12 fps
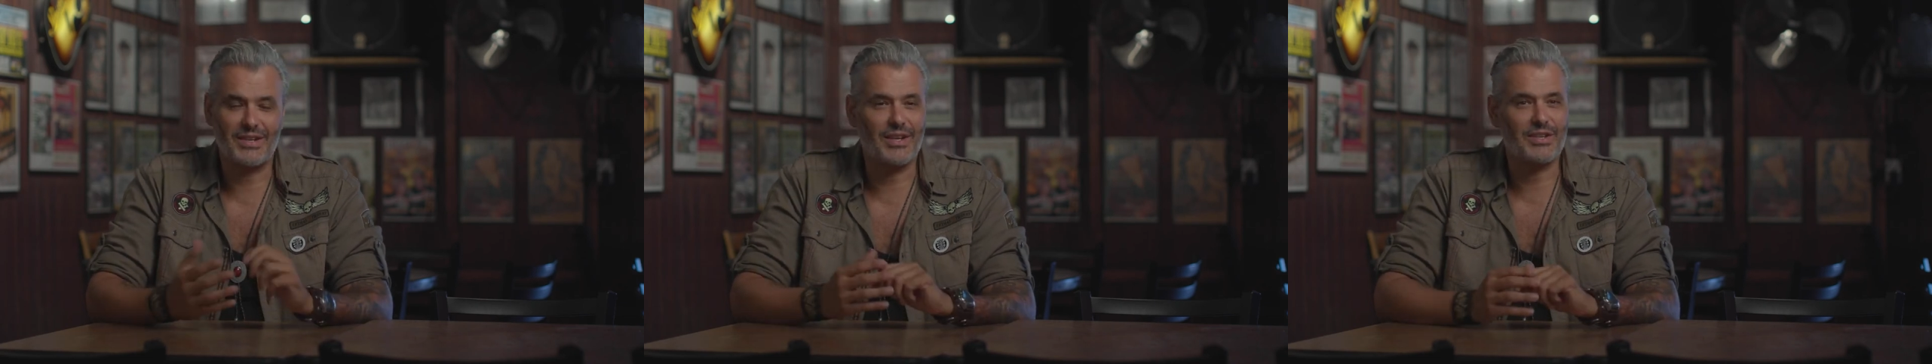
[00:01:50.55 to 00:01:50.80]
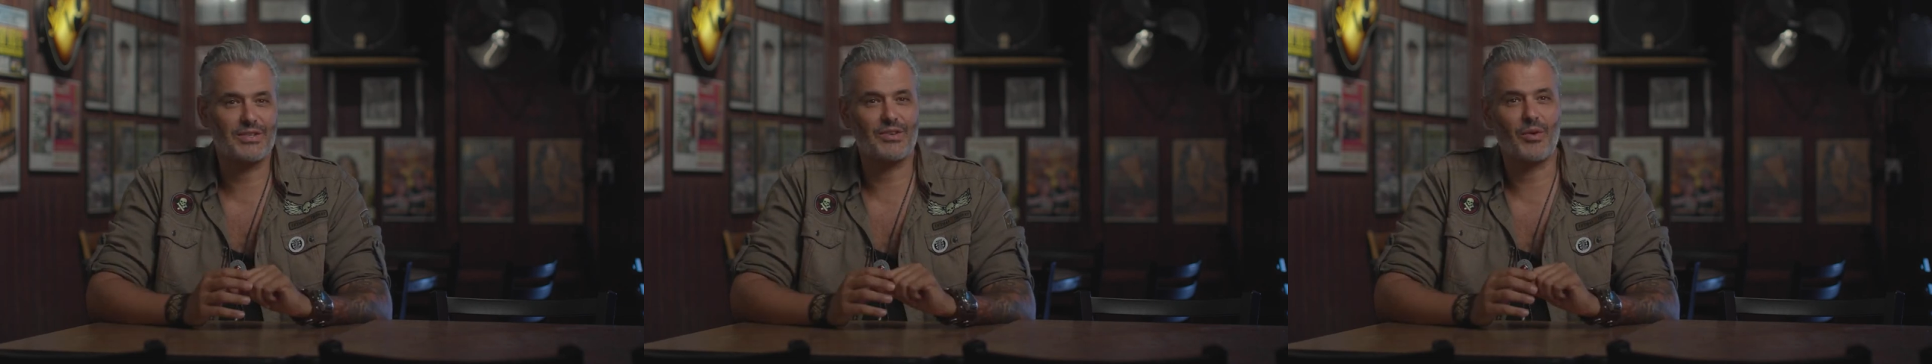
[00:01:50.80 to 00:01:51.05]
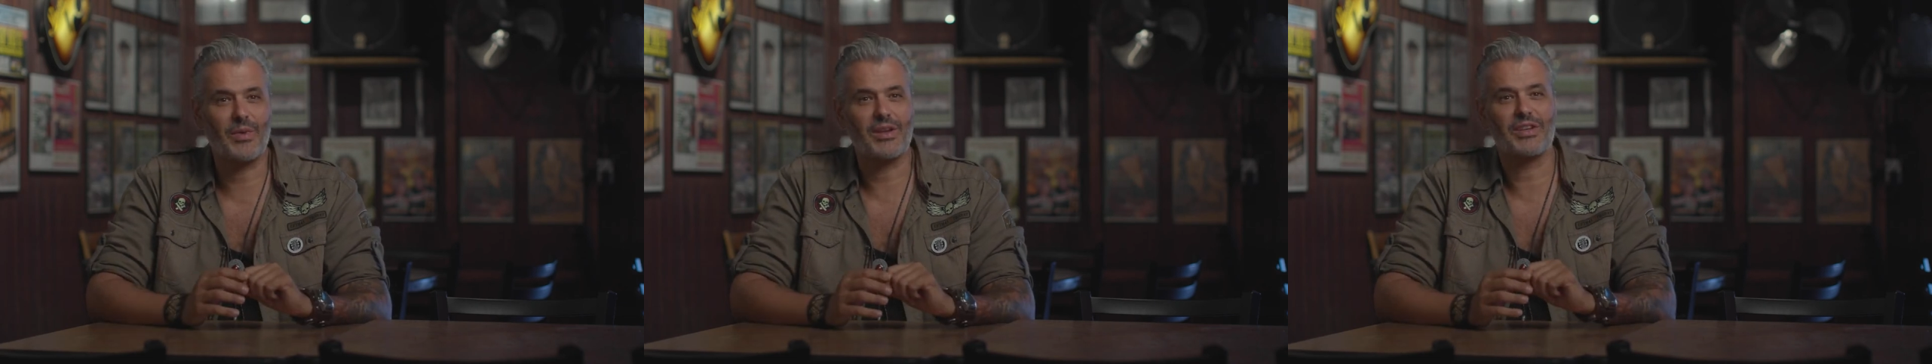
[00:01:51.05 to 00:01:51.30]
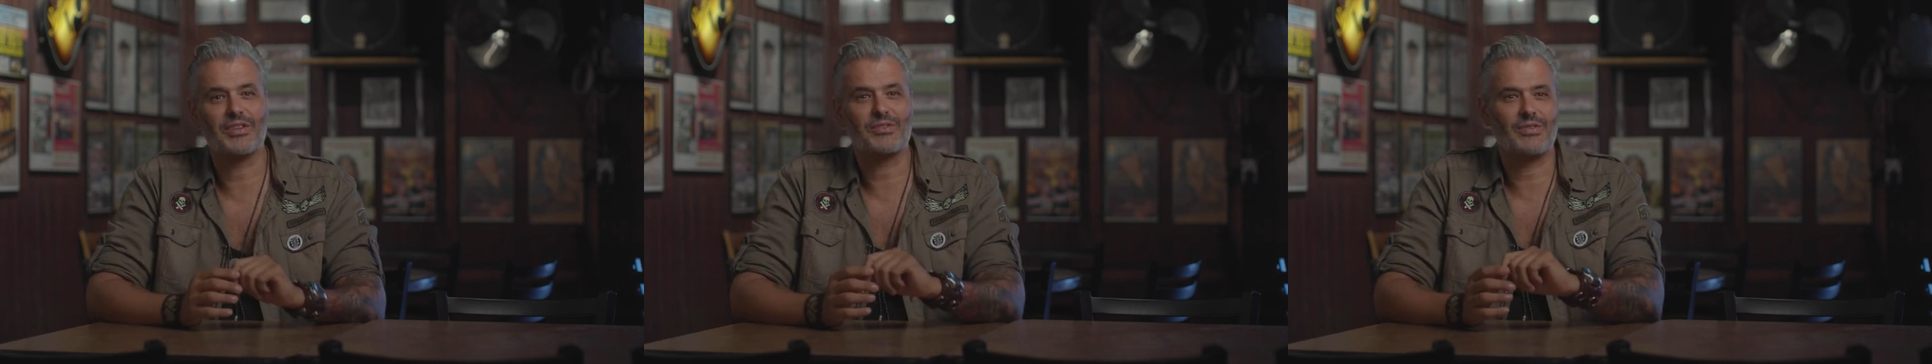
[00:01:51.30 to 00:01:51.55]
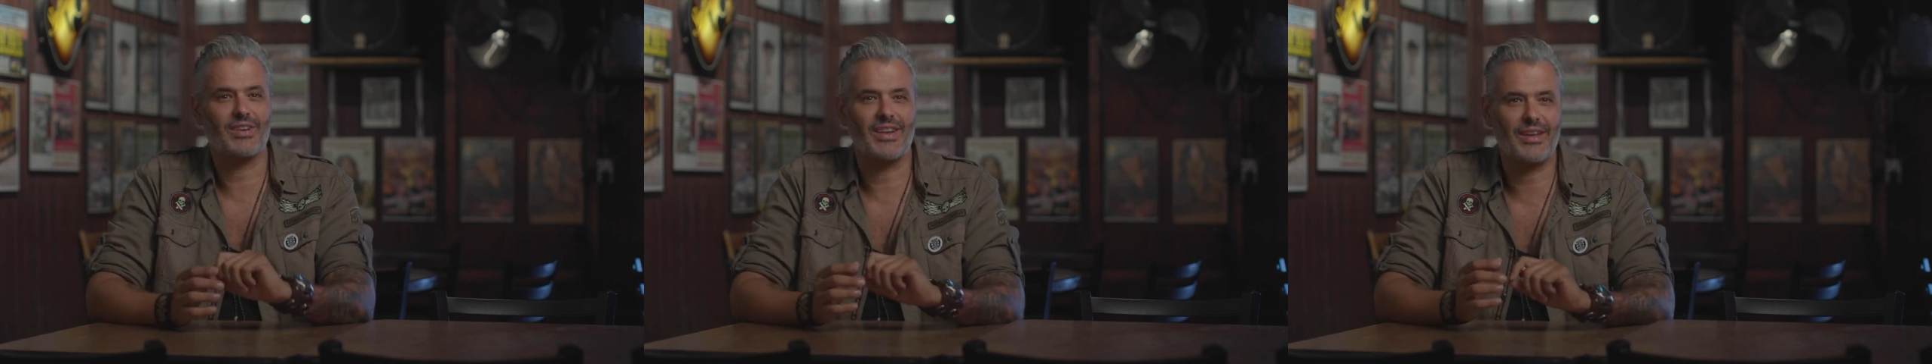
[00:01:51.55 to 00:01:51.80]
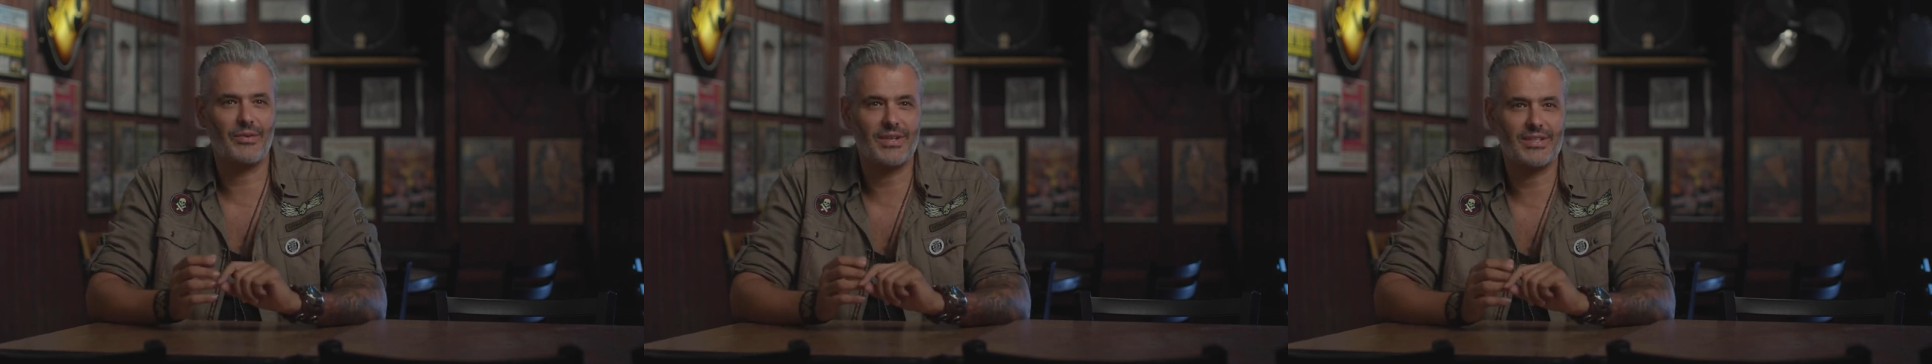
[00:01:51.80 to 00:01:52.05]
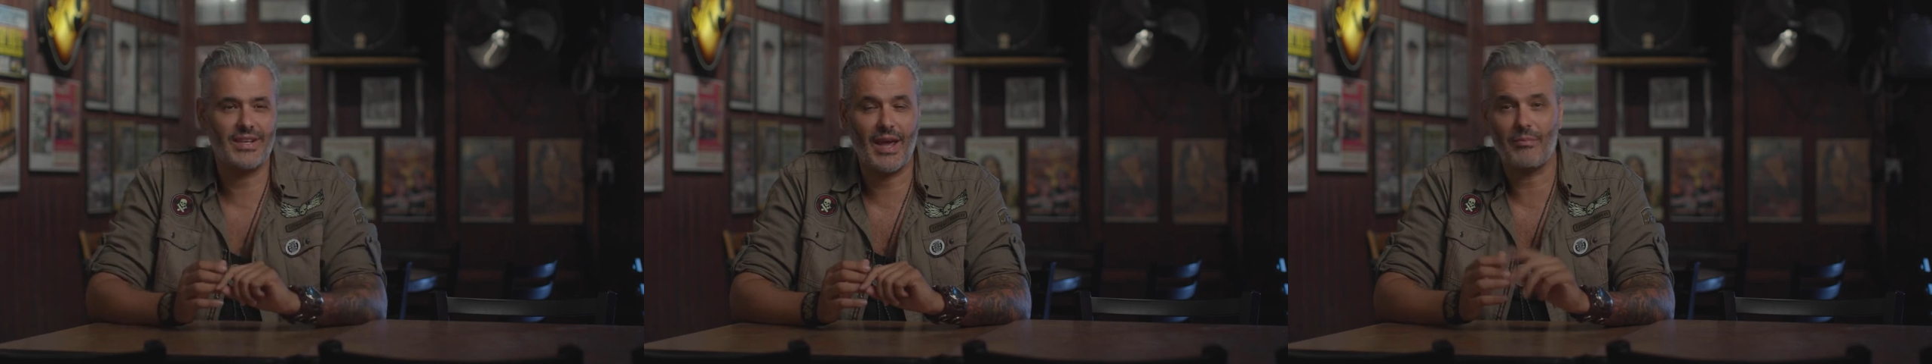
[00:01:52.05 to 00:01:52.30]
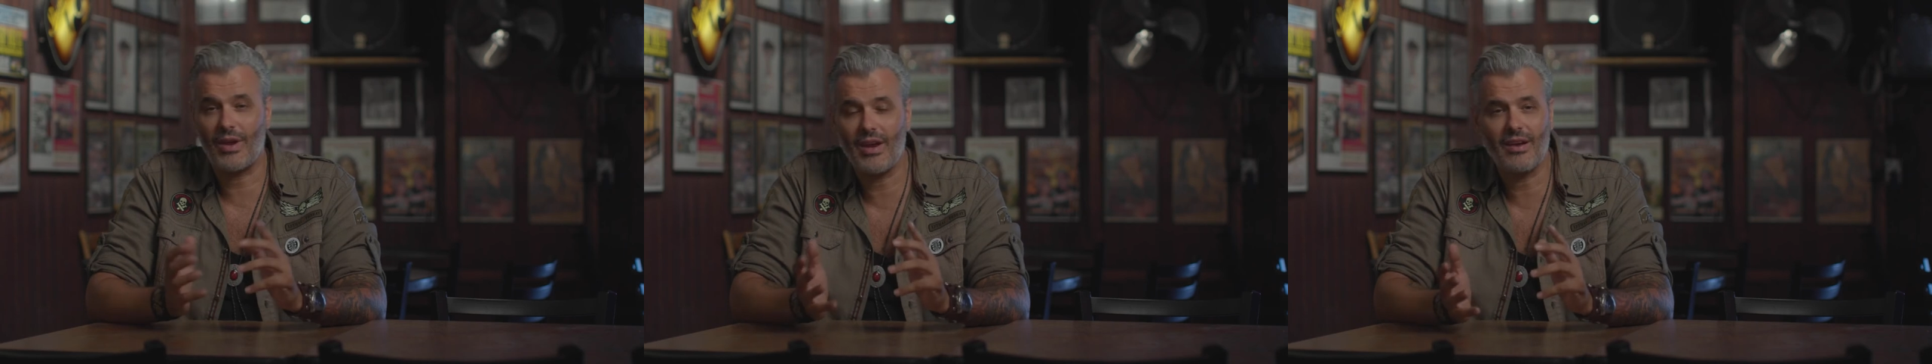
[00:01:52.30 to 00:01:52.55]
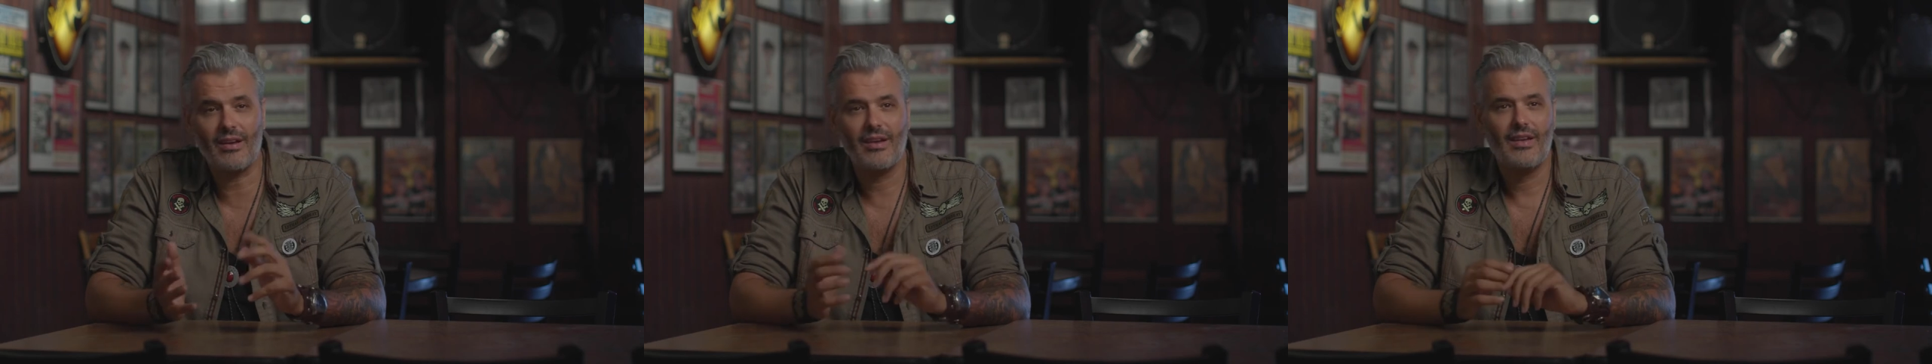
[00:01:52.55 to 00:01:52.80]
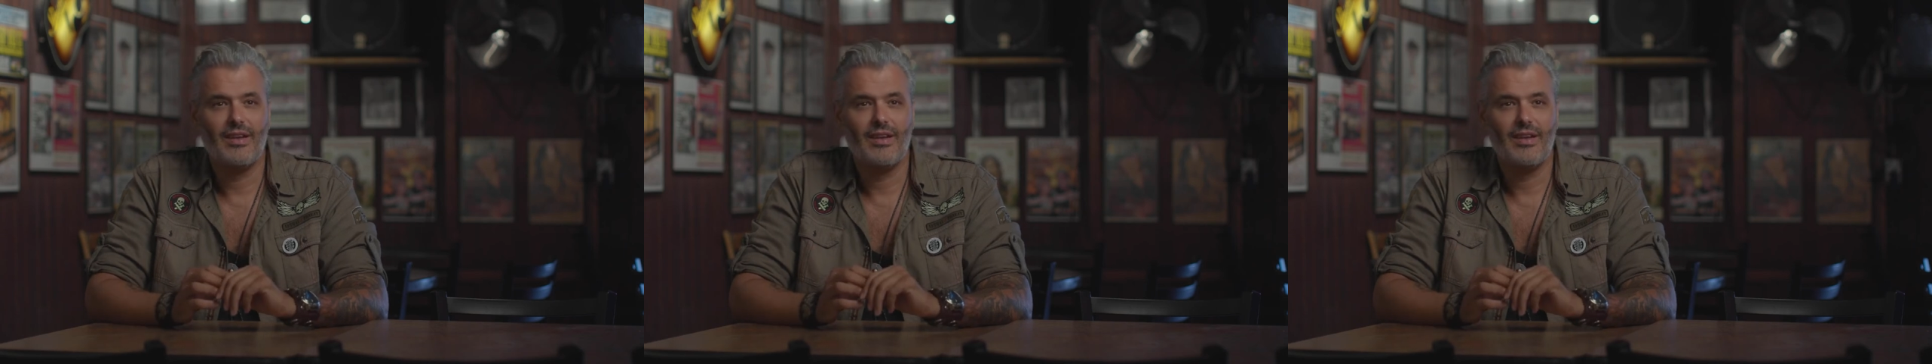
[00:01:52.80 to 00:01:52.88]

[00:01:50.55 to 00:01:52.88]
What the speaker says: English is not my natural language, and I'm here